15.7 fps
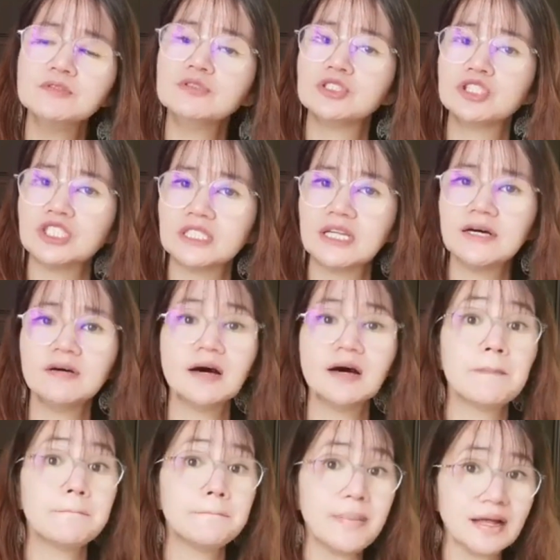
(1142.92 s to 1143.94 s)
to churn out
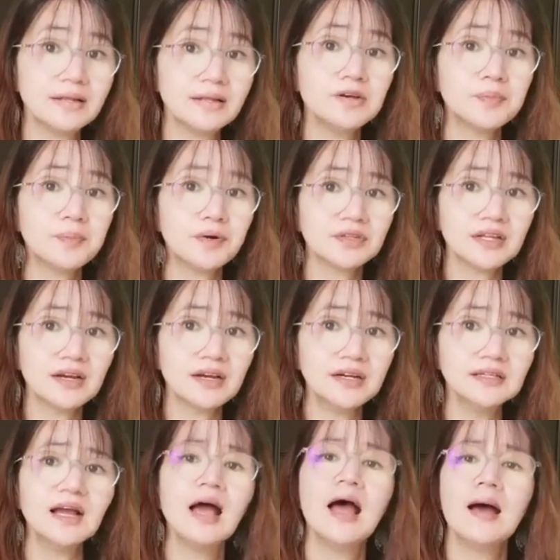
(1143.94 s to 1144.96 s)
a better report
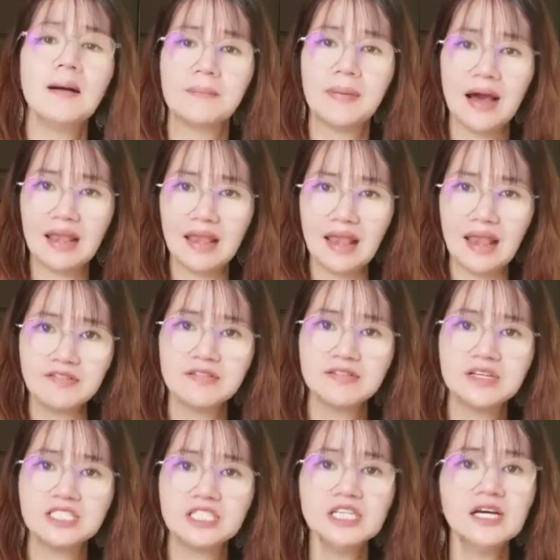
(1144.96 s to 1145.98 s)
card by
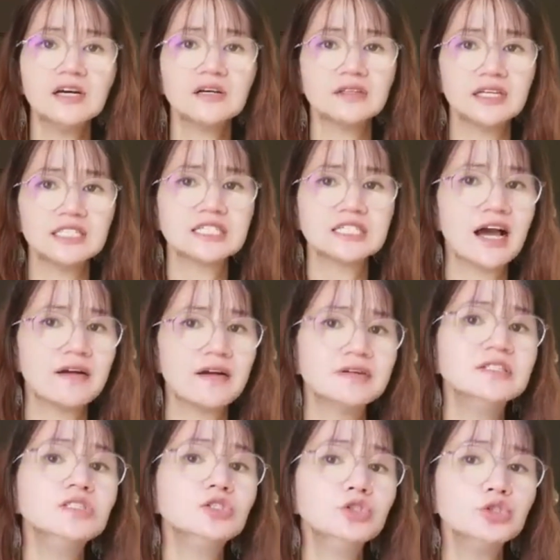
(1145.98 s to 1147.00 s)
leveraging on its
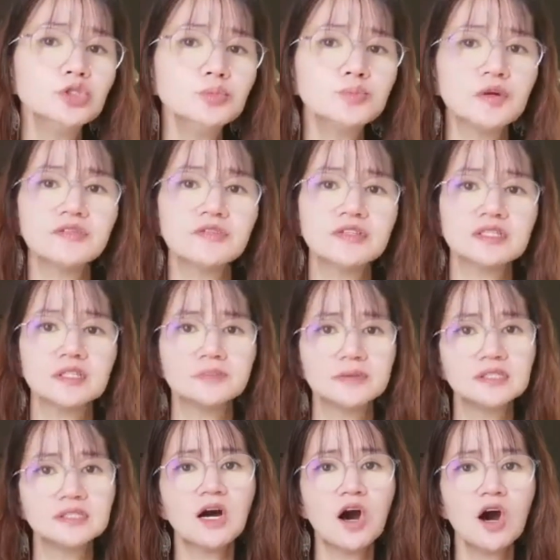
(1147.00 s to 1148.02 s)
current two
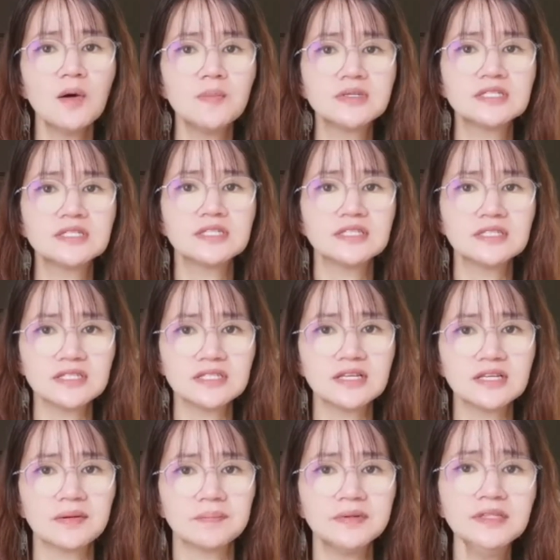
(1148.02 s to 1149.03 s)
profitable core businesses
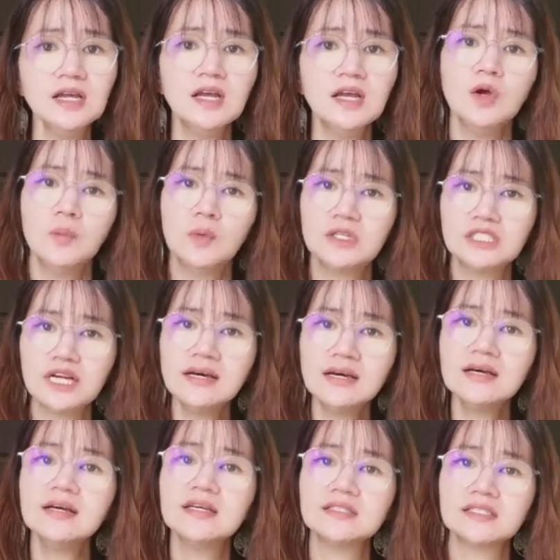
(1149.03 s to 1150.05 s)
segment, which
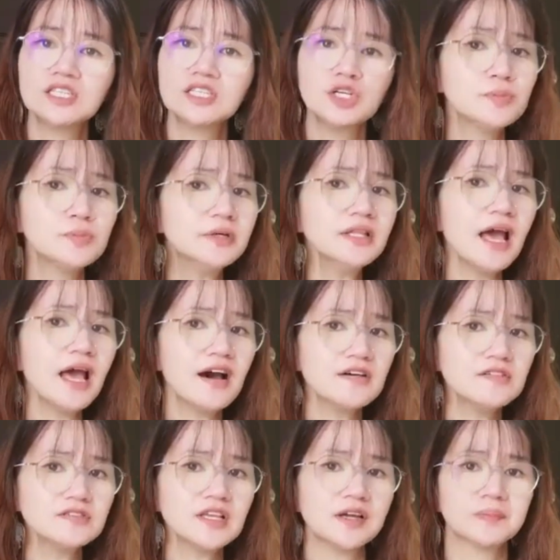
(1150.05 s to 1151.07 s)
are its human
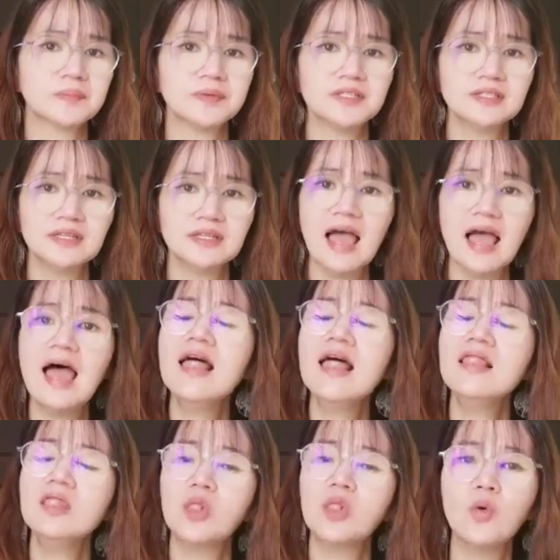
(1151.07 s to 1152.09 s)
health segment
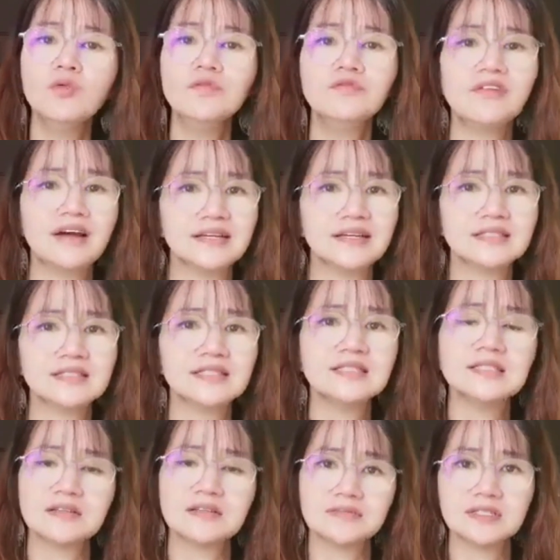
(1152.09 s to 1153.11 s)
and loan financing
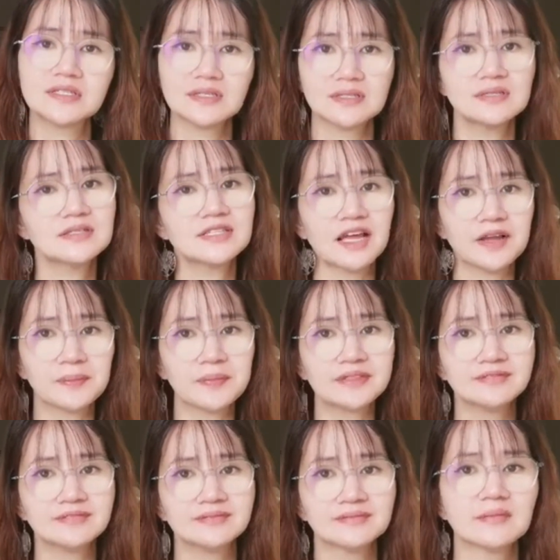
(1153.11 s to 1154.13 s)
services segment.
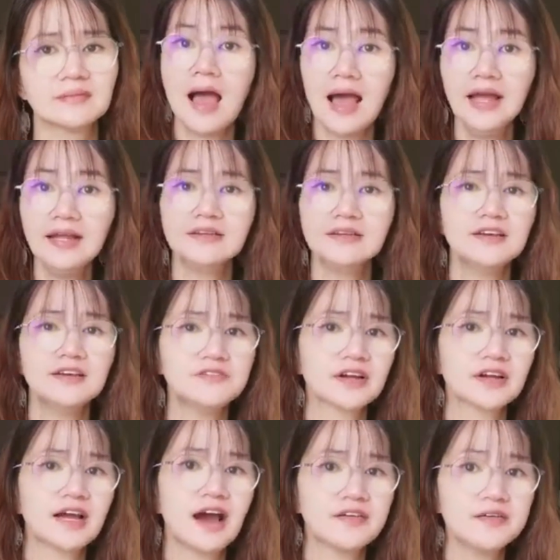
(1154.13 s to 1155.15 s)
And if
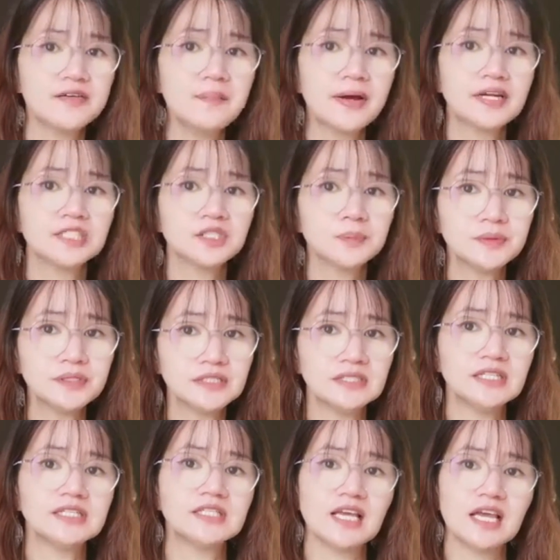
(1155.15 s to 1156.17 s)
the current
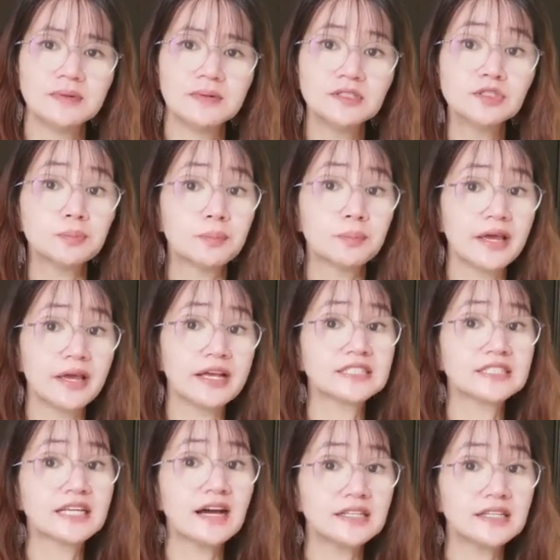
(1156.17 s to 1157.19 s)
management is able to play
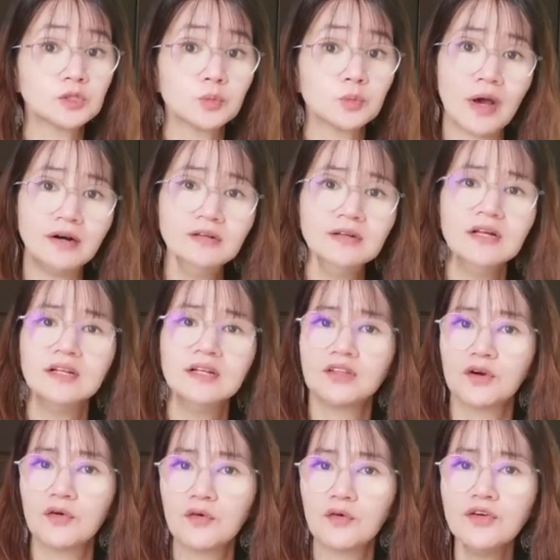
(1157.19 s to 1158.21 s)
its cards well,
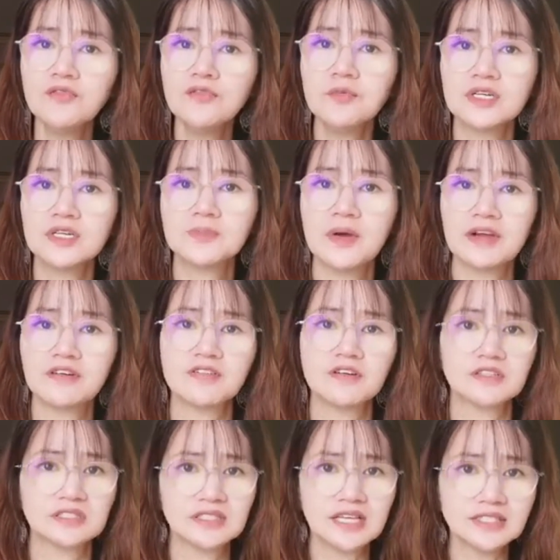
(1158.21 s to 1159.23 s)
the growth prospect
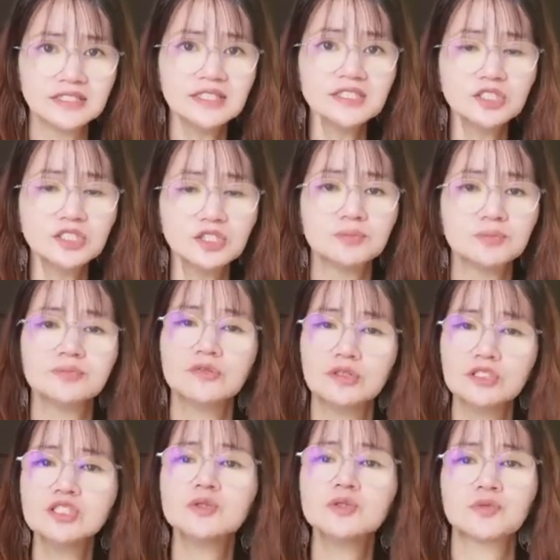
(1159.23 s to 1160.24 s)
for Sunzen Group
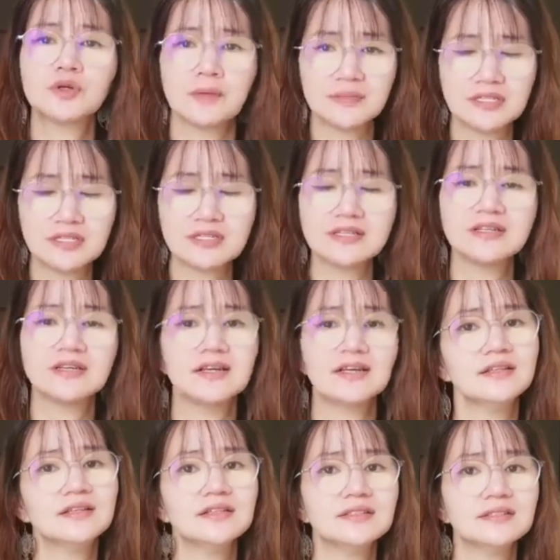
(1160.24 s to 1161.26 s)
looks promising
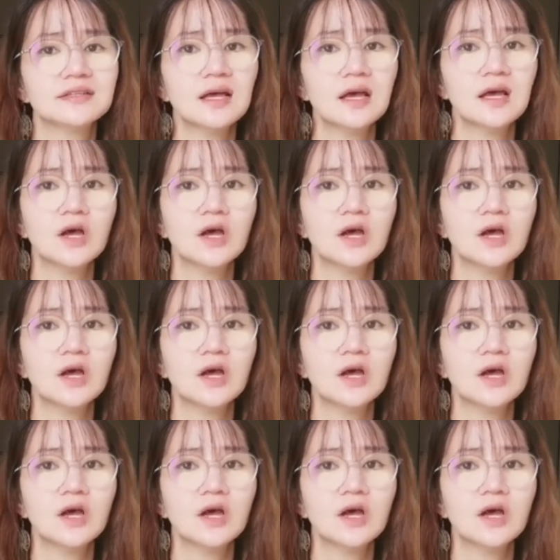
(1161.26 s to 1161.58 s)
indeed.